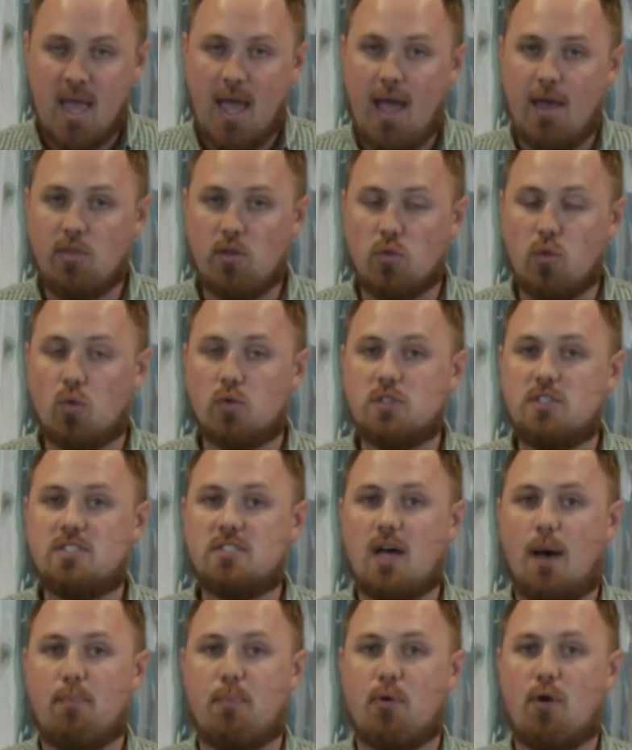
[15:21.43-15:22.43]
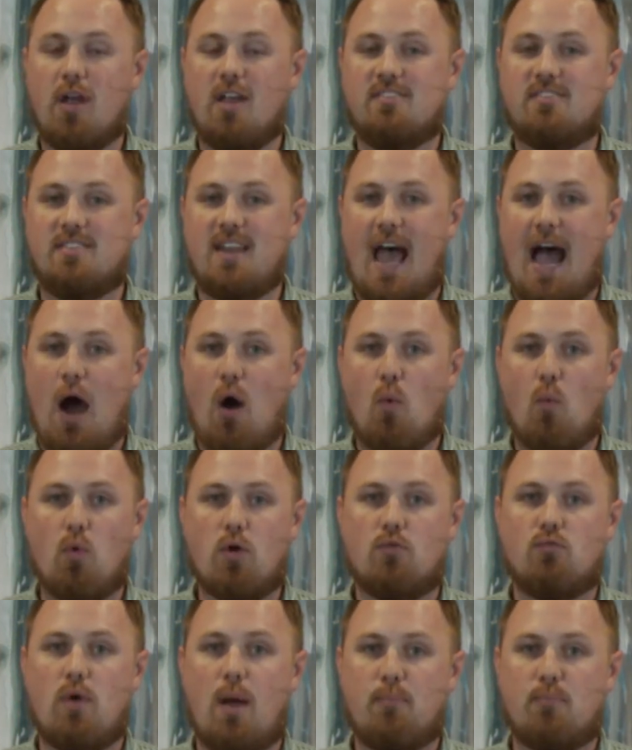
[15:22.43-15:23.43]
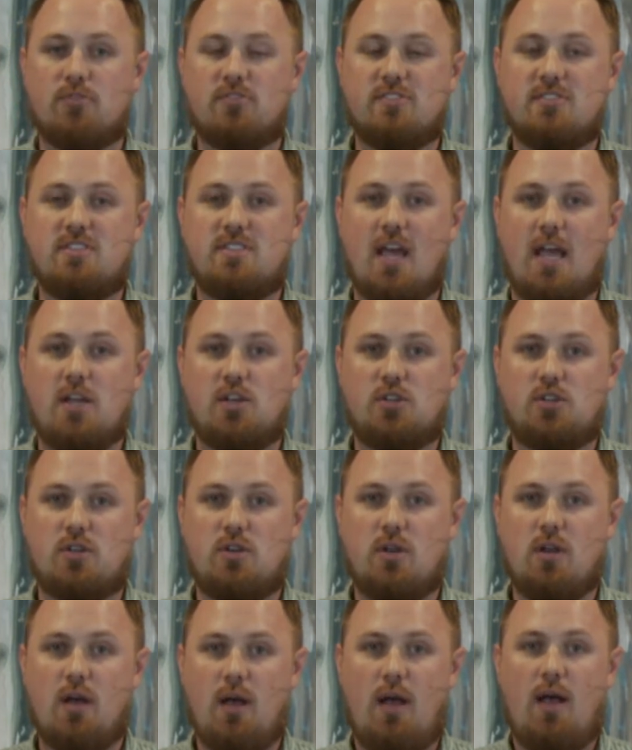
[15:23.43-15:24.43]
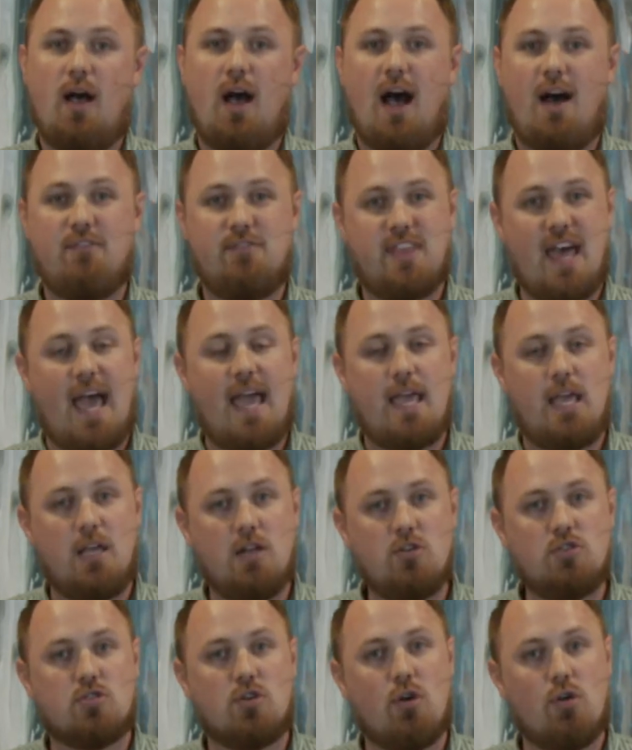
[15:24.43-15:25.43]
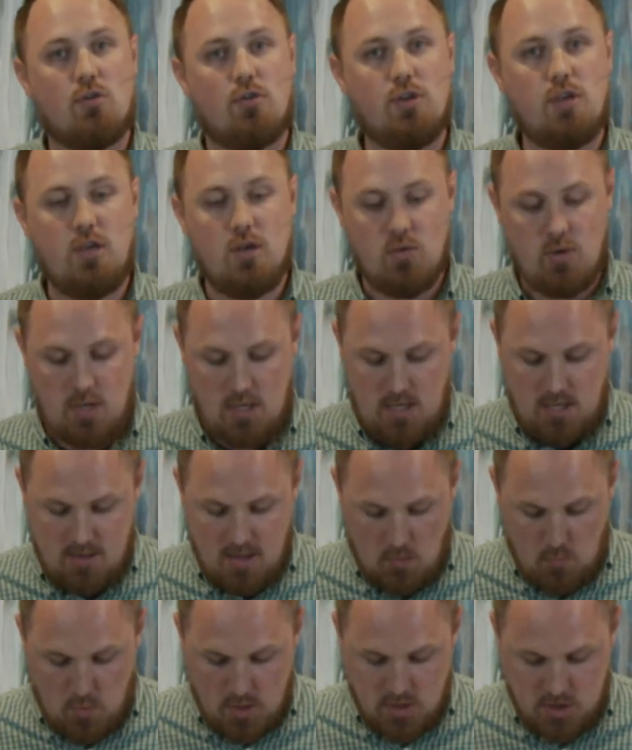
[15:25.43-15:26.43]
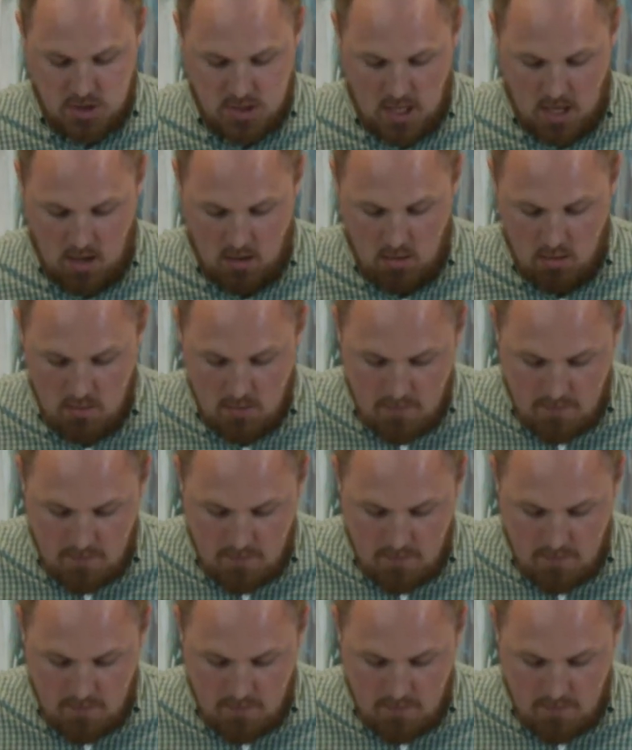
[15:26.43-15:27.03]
And the Lord's Supper is an outward representation of that internal unity that we share.